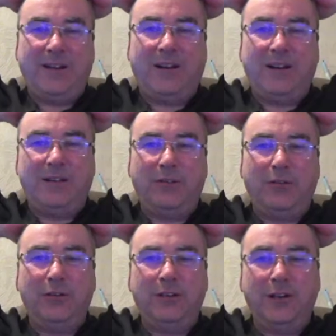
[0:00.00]
have it
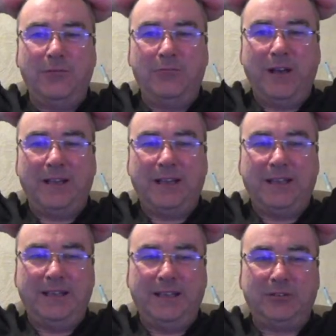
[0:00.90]
all your own way. Like,
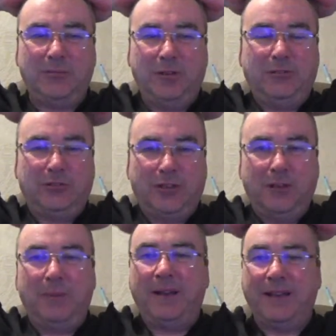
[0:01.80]
you need someone who's got a
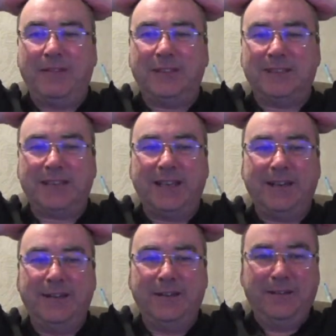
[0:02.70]
bit of give and take,
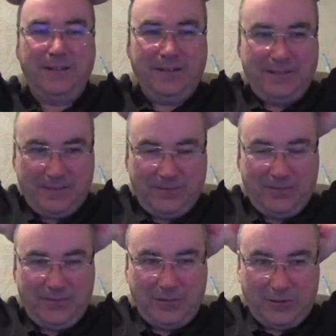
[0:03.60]

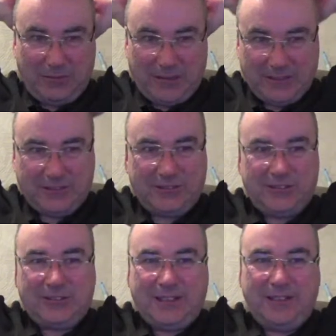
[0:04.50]
otherwise you'll
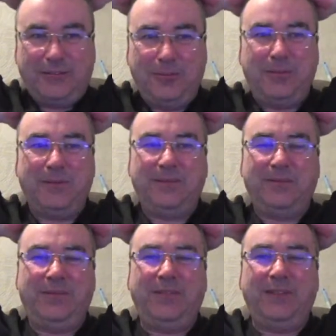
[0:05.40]
just end up
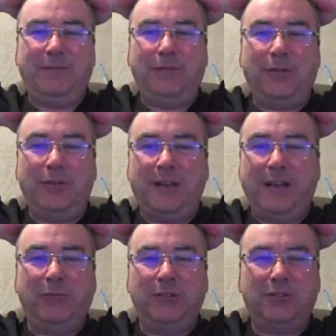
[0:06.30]
falling
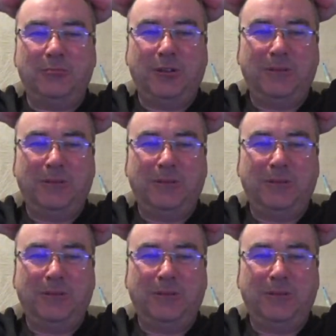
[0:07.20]
out with someone.